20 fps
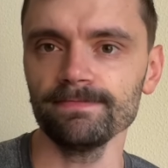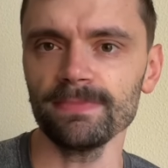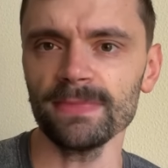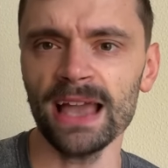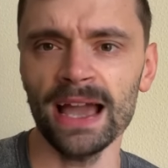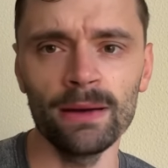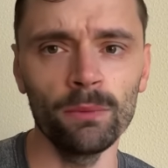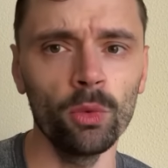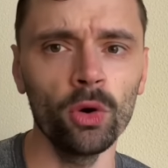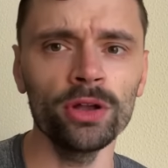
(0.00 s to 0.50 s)

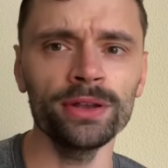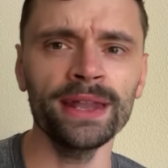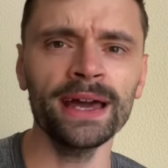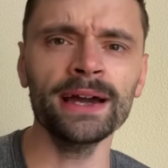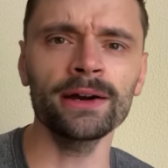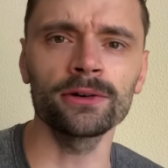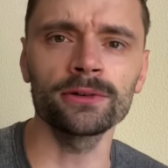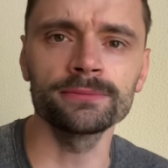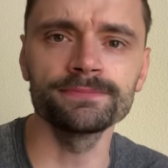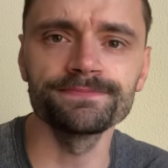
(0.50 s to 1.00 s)
And what
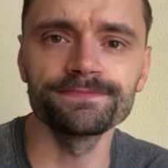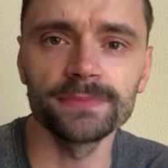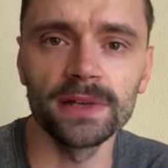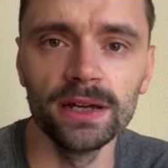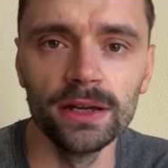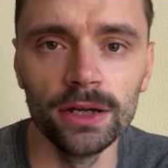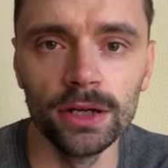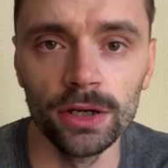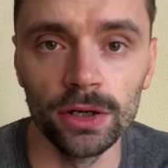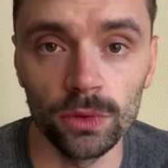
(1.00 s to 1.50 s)
now?
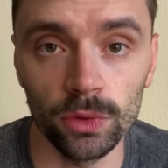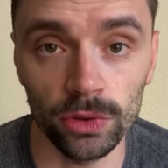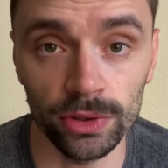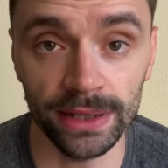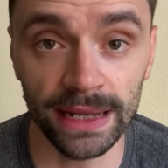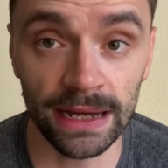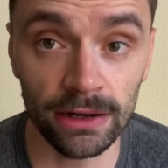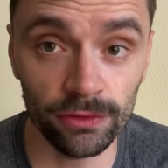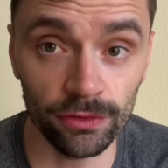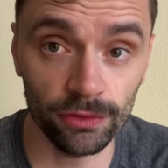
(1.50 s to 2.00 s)
What
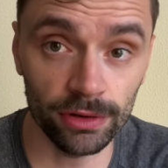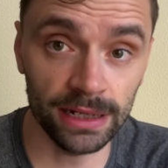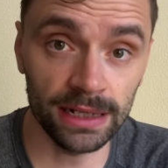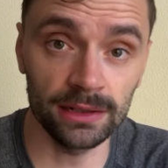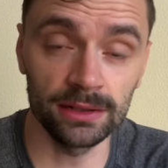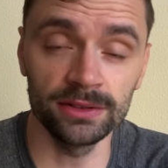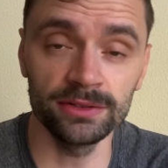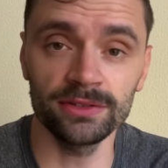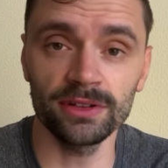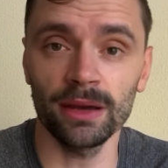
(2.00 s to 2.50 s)
now for
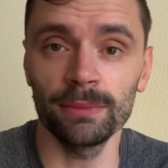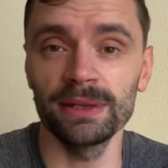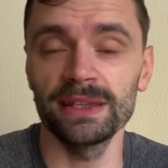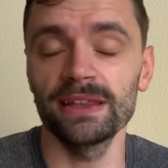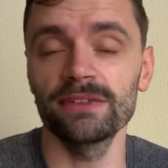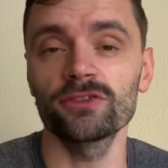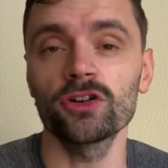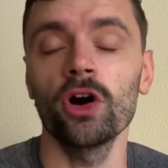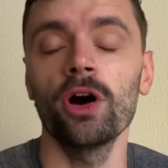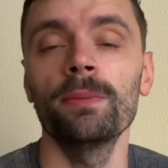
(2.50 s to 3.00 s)
England? I mean,
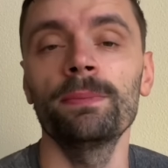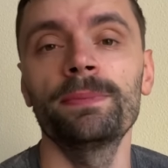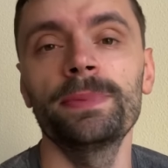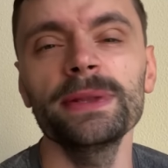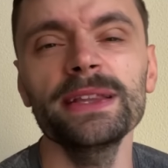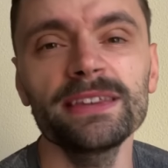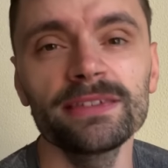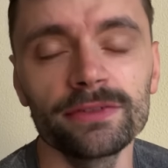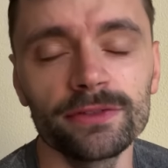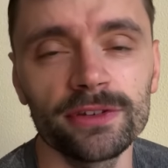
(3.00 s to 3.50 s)
they've got a
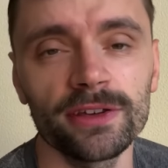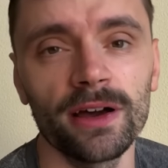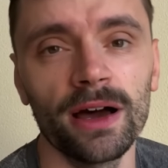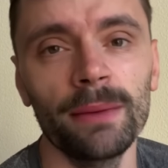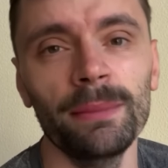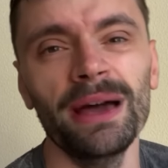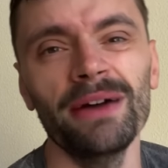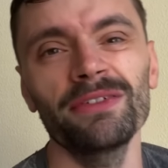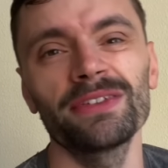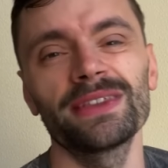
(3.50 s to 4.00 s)
bit of
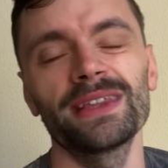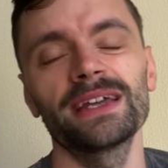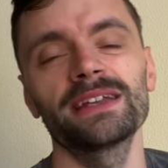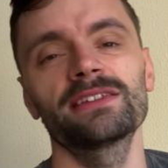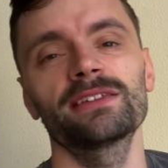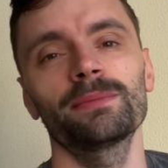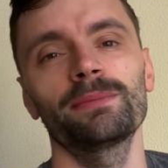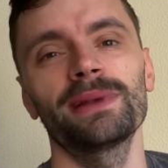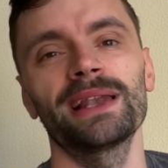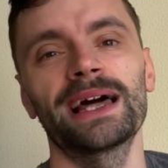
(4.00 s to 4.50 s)
time, haven't they,
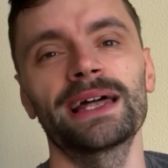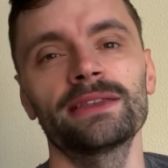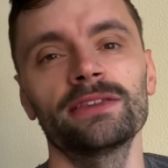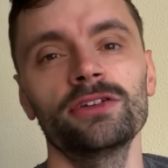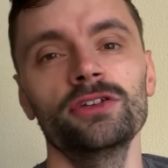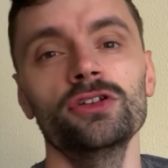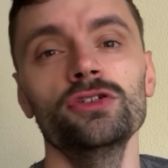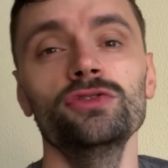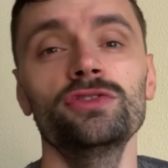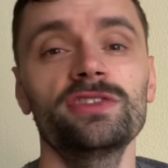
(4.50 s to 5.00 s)
to plan.
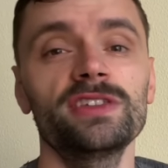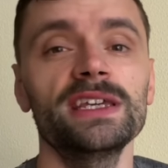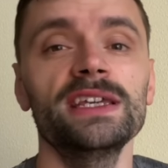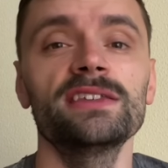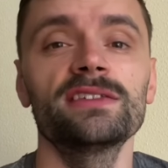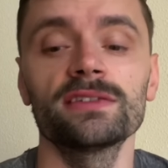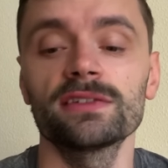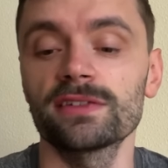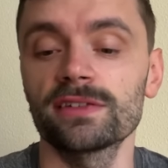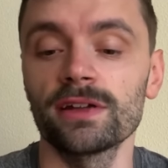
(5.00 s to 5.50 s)
The new
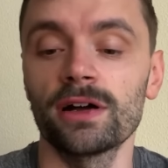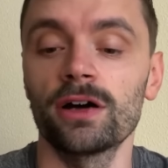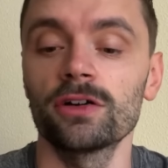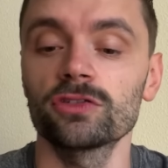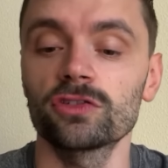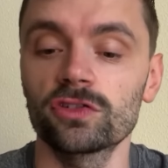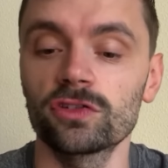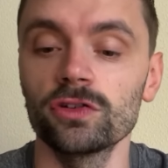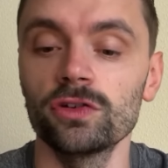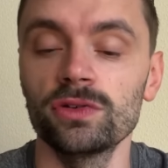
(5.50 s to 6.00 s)
season
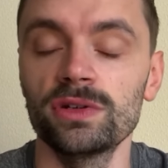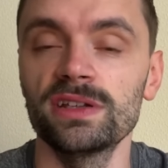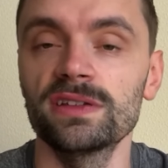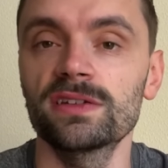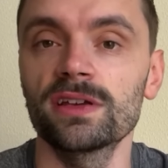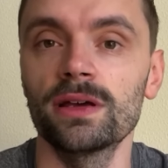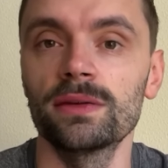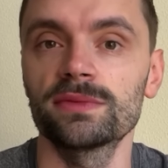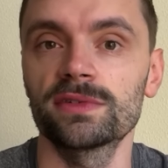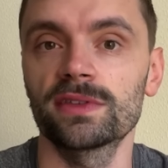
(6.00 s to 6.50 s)
starts soon in
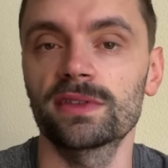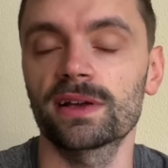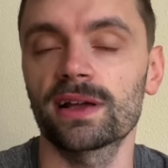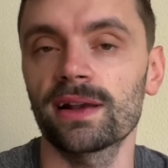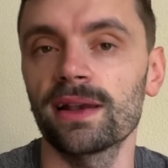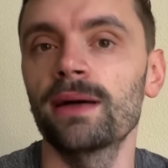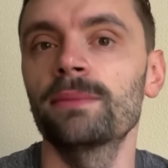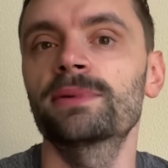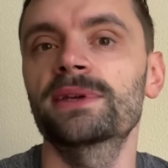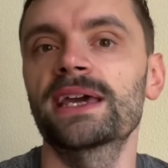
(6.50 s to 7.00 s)
terms of the
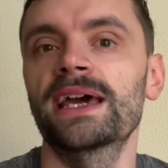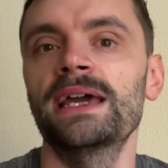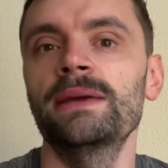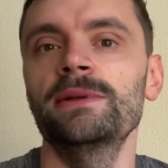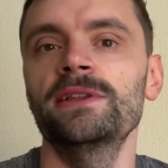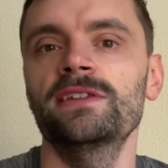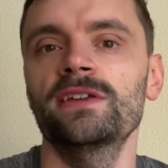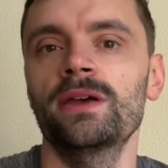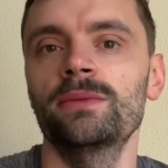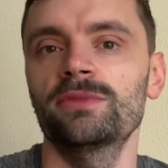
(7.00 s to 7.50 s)
club game.
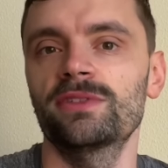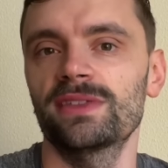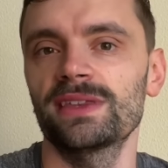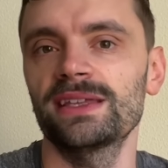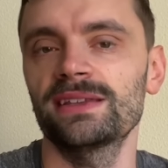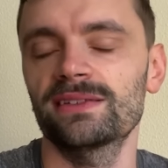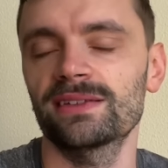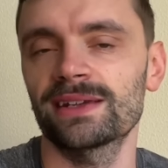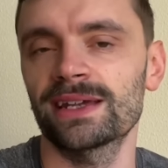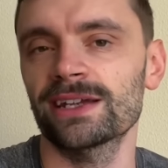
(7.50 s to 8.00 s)
In terms of the
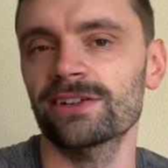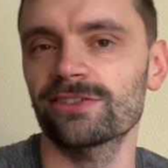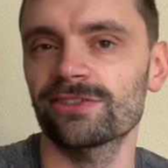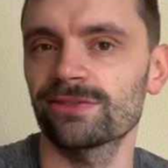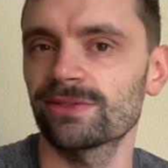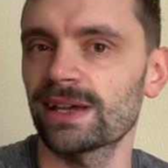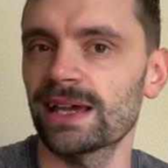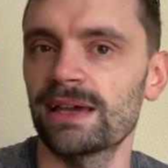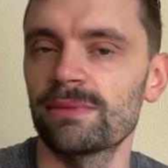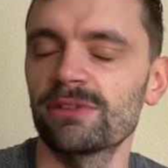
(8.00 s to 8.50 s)

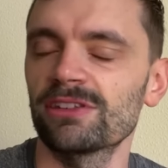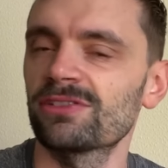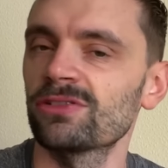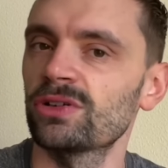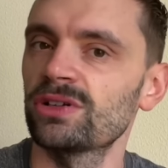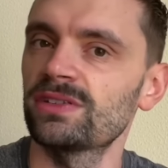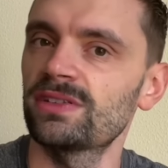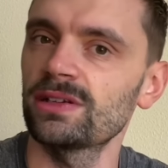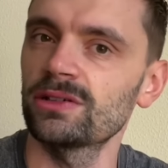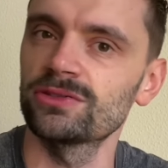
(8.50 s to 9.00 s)
international game, it's
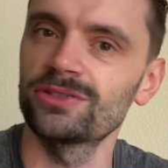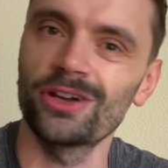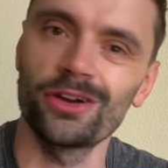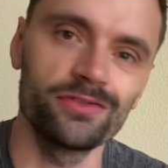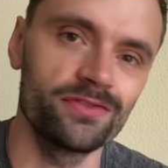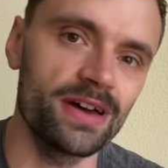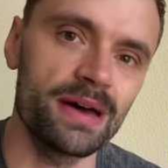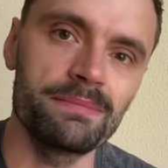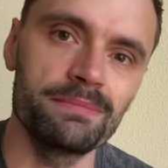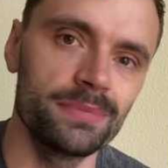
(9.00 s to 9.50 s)
not until
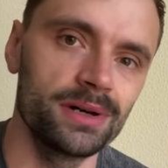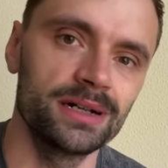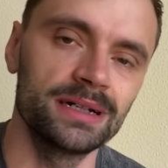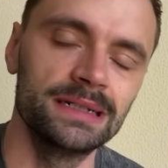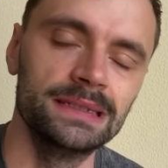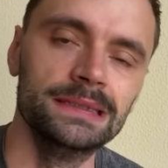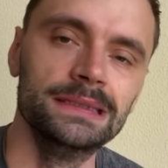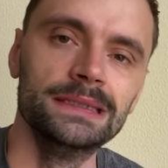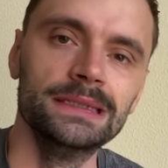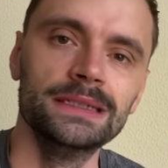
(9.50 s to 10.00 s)

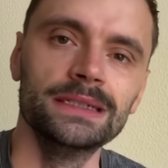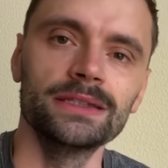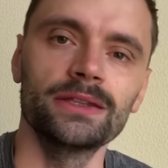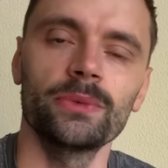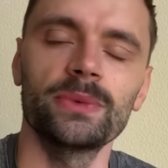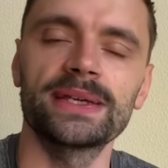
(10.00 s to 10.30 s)
November that we